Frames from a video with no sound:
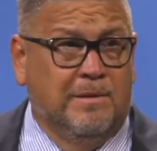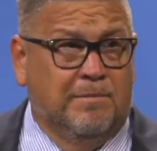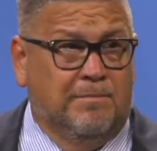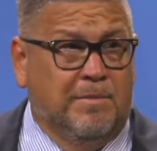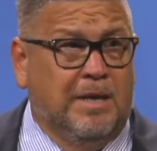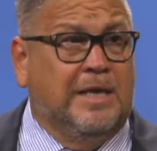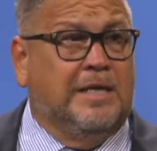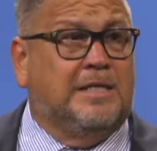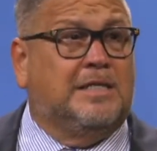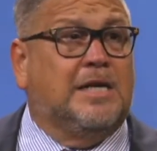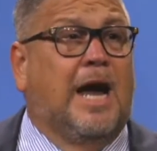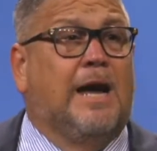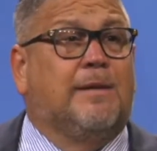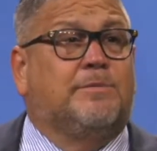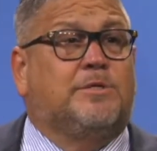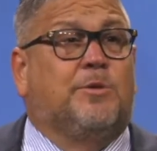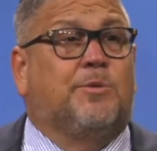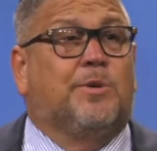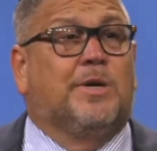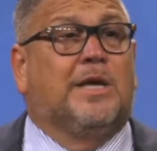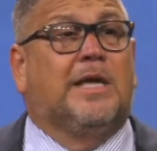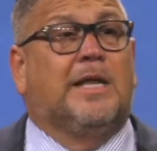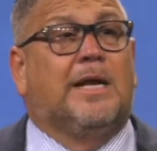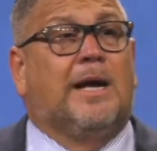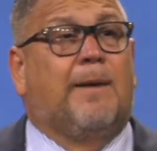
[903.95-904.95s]
Many times he
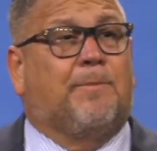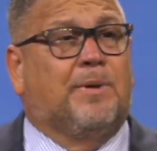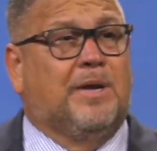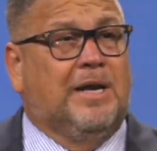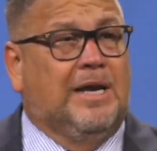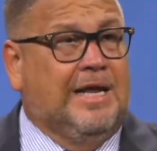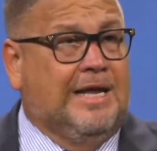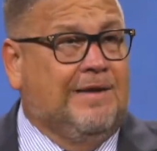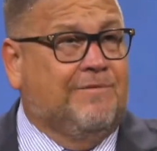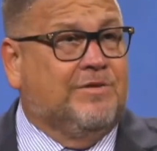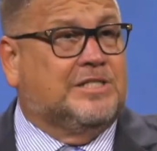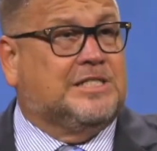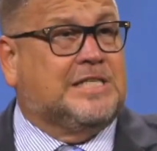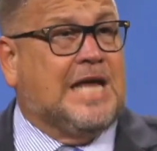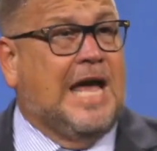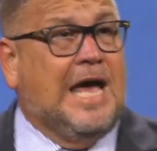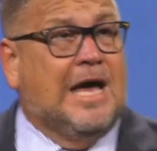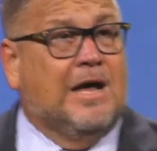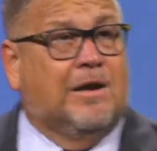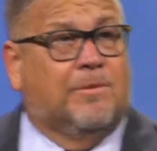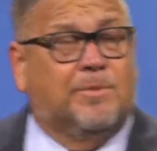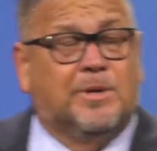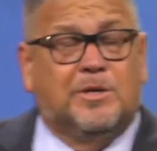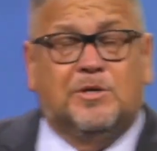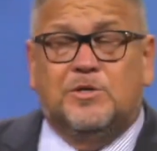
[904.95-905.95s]
would get up and leave a
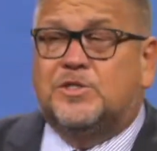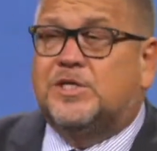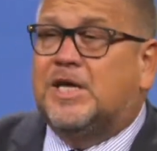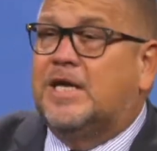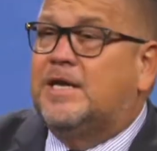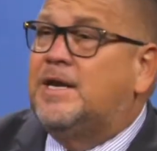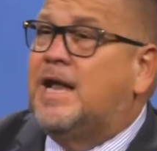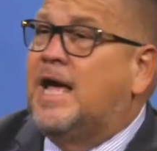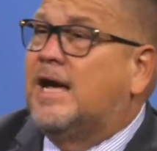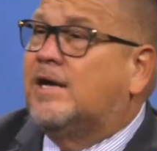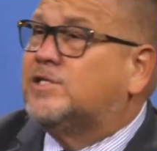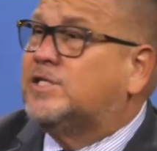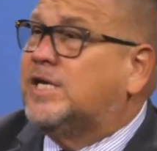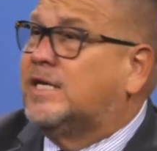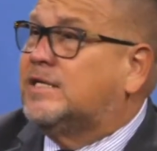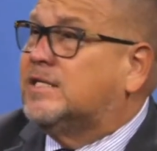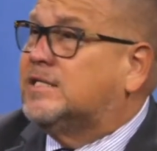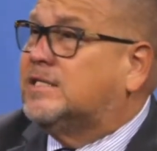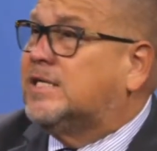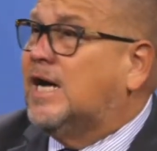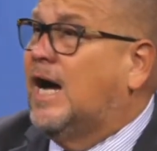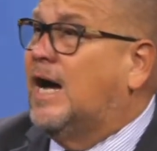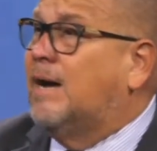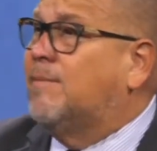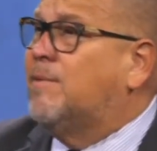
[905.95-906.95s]
town because he'd say, now's not the
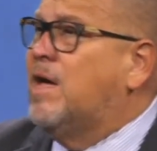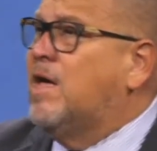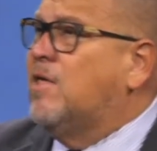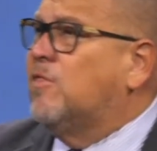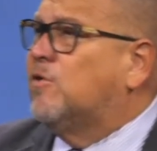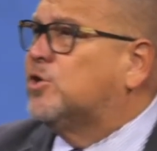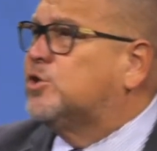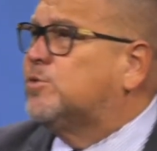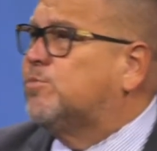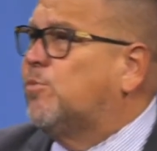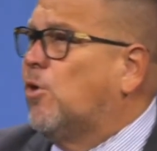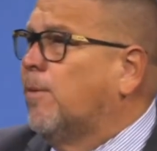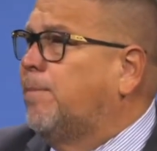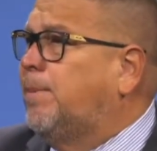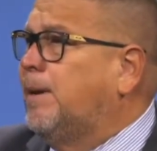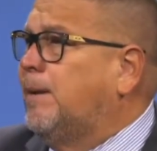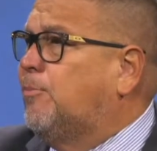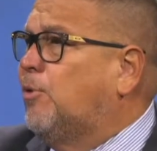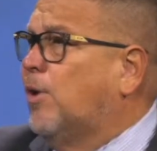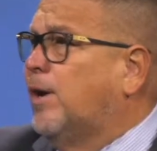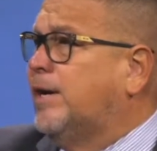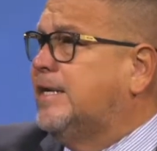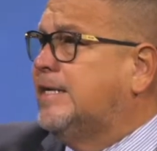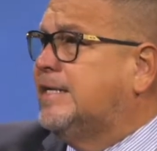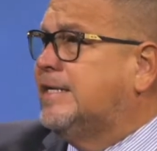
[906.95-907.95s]
time. There's more
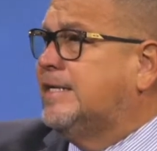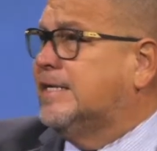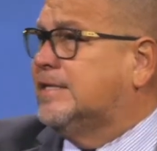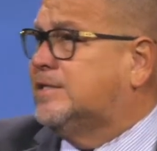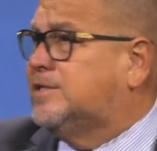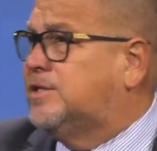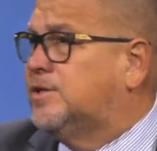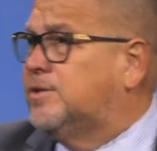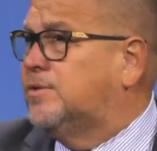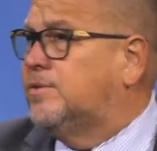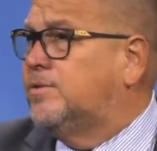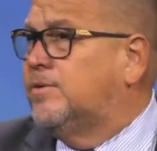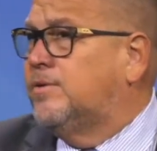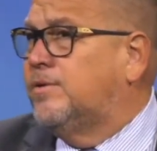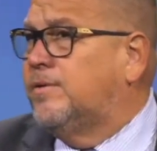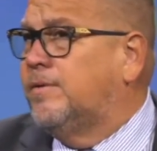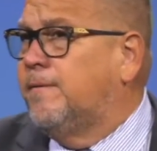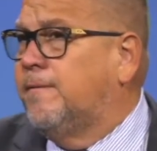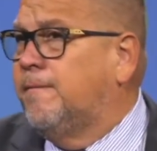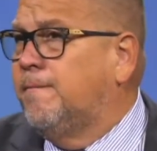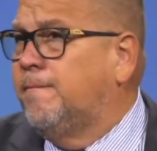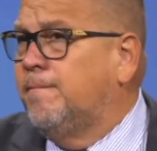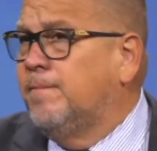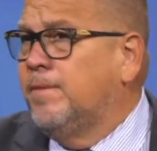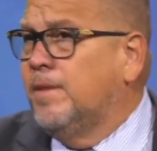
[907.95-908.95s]
people I need to get to.
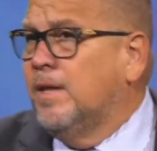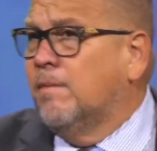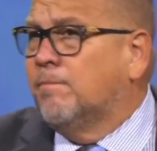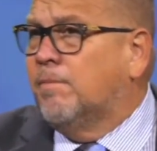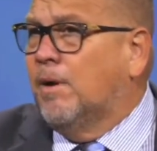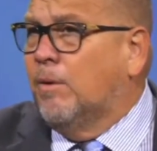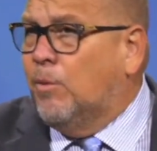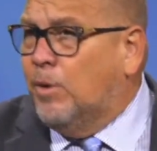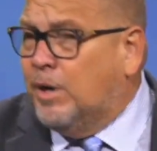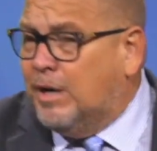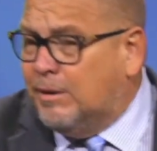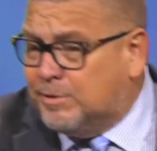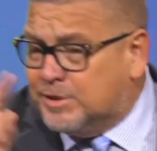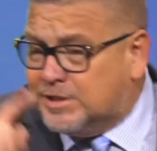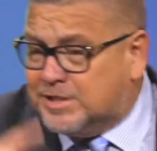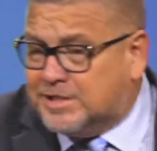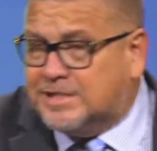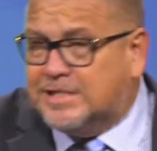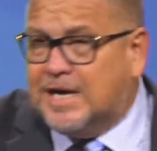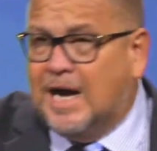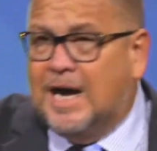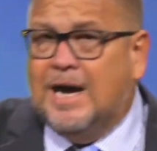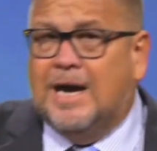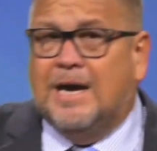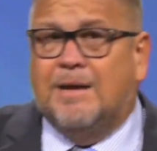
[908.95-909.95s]
But when it was
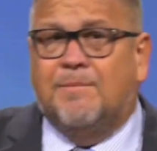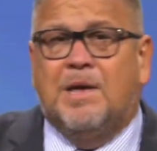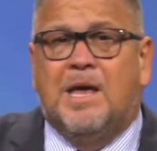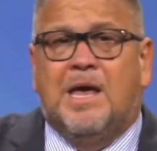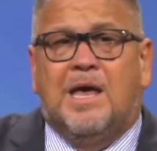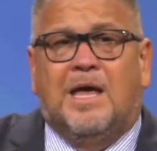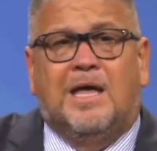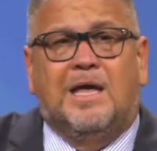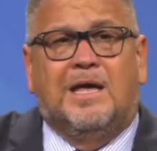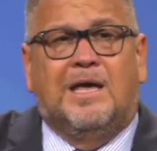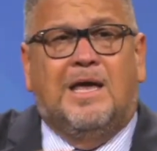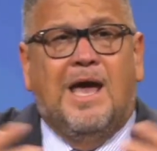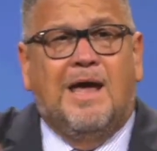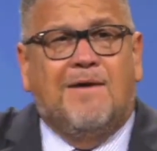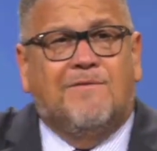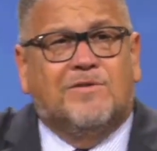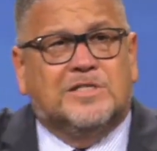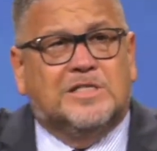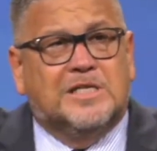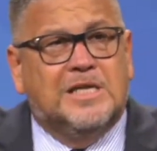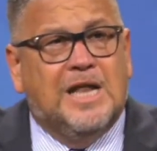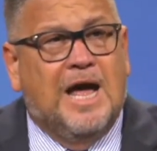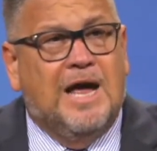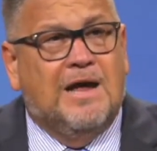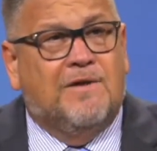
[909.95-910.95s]
time, he gave
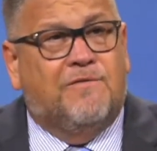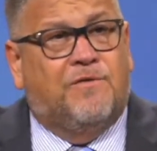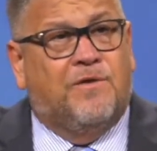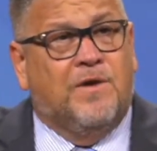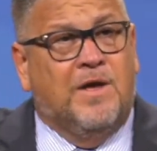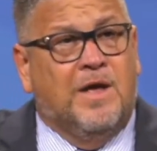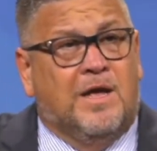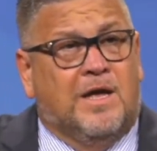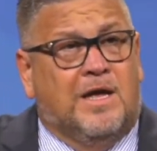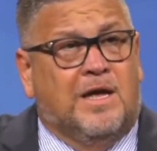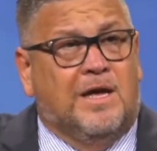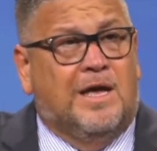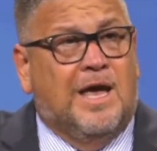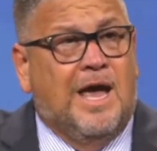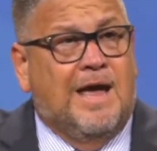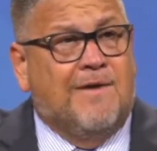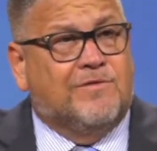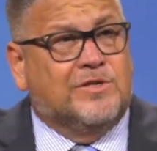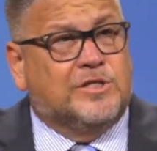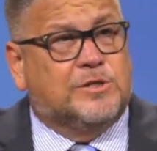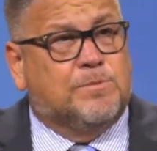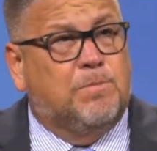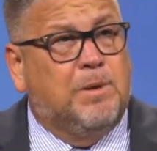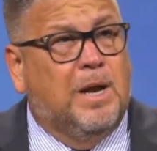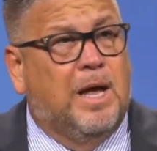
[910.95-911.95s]
his life, he
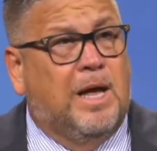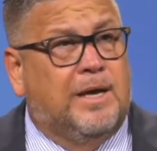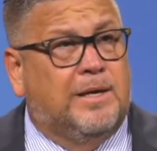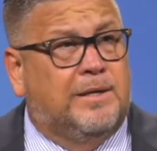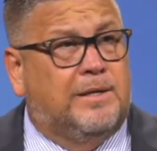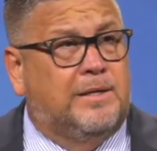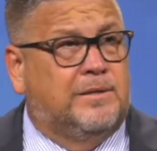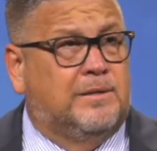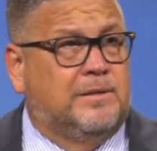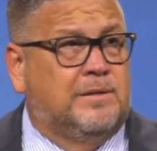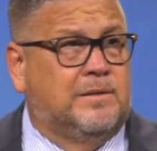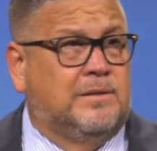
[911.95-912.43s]
gave his blood.